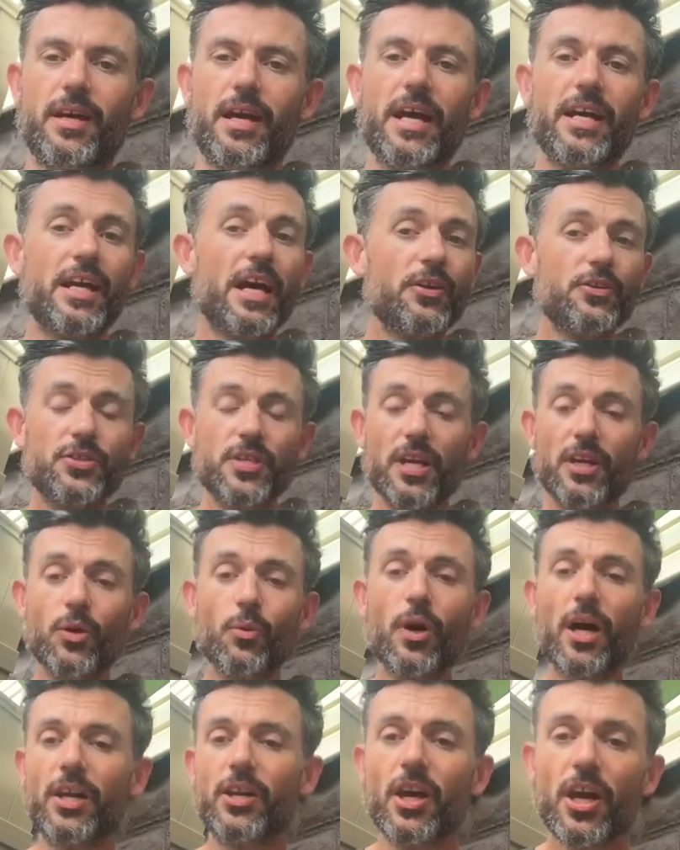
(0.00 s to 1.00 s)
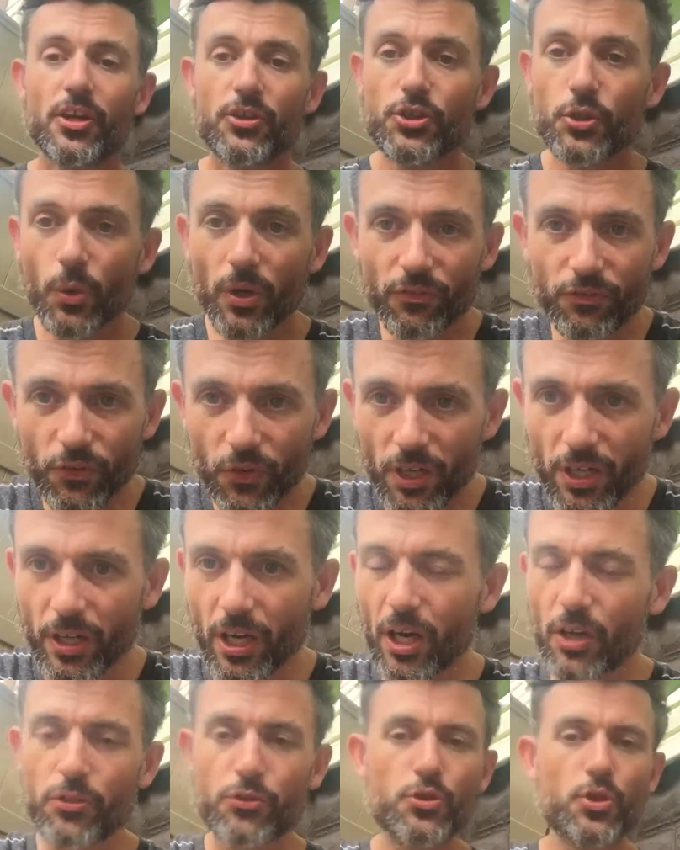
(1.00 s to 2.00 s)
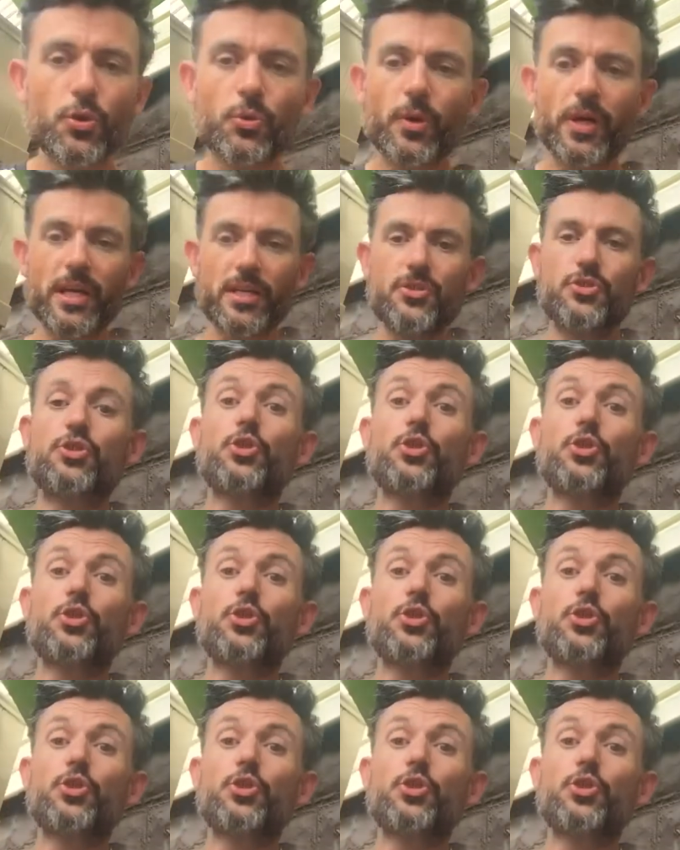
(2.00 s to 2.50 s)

And I'll tell you what, do it for 2 weeks,